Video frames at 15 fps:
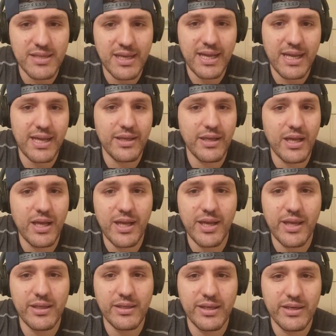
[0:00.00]
How
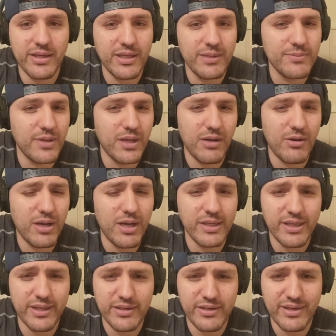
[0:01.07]
high can how high
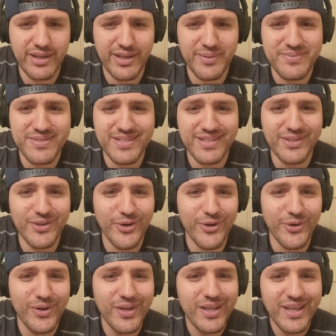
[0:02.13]
can A M C
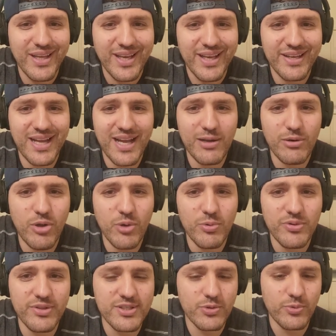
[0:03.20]
go? And how long
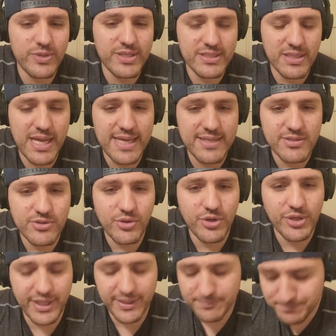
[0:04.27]
will the squeeze last?
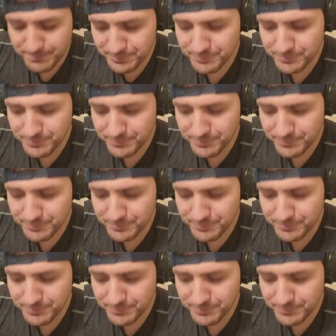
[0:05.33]
Okay.